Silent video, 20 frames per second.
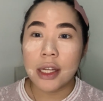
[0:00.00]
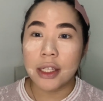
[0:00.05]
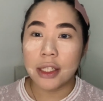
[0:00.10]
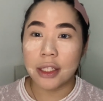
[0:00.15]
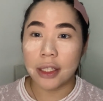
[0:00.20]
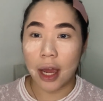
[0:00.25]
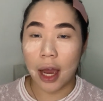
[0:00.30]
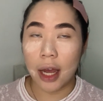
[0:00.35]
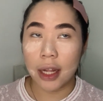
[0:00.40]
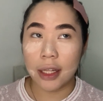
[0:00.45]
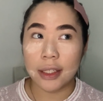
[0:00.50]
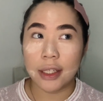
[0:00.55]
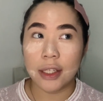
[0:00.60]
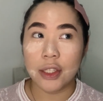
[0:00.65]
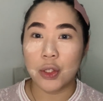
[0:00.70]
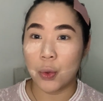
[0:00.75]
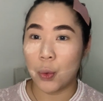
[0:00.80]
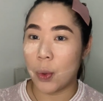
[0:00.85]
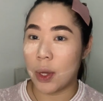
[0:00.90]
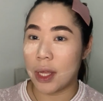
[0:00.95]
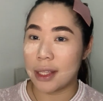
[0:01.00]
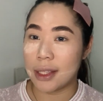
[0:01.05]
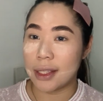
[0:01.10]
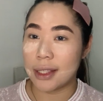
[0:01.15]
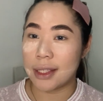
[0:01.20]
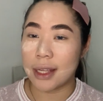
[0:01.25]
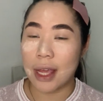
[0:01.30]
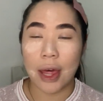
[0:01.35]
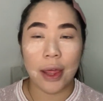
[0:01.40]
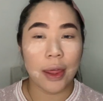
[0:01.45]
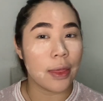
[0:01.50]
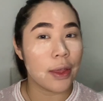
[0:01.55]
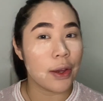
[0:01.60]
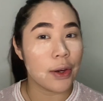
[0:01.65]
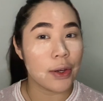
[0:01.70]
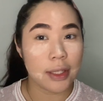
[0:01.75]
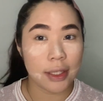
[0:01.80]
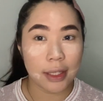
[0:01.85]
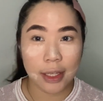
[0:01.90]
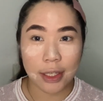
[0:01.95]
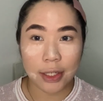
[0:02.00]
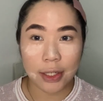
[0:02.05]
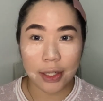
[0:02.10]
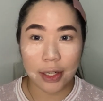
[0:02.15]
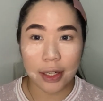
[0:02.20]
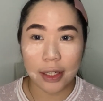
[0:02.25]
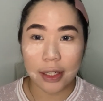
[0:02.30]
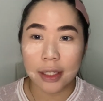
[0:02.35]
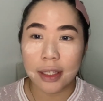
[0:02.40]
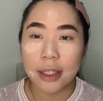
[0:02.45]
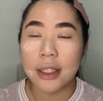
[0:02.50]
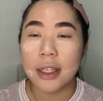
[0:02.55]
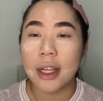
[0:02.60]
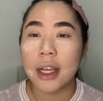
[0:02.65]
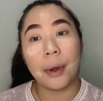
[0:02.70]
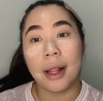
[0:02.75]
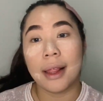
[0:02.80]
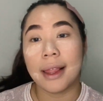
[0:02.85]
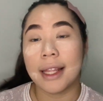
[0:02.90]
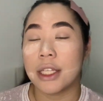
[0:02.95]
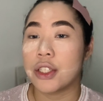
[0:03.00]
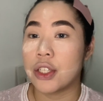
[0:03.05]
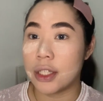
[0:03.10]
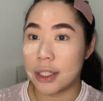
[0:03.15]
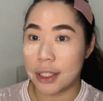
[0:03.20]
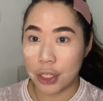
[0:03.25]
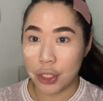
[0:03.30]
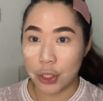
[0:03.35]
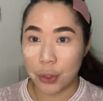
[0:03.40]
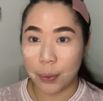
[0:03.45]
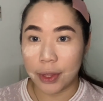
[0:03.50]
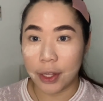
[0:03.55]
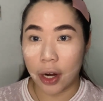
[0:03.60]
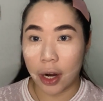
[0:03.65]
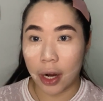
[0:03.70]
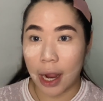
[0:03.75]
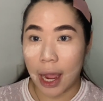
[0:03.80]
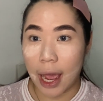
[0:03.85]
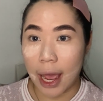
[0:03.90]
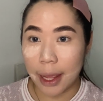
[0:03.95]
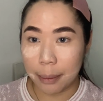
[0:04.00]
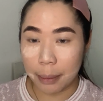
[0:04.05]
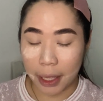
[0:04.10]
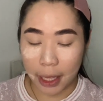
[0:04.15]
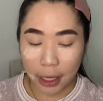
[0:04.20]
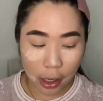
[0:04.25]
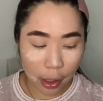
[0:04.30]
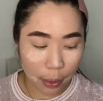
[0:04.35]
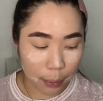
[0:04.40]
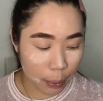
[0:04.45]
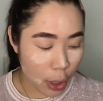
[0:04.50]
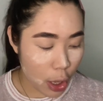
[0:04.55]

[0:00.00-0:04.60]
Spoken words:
not twins, they're sisters. Let's continue with our eye makeup.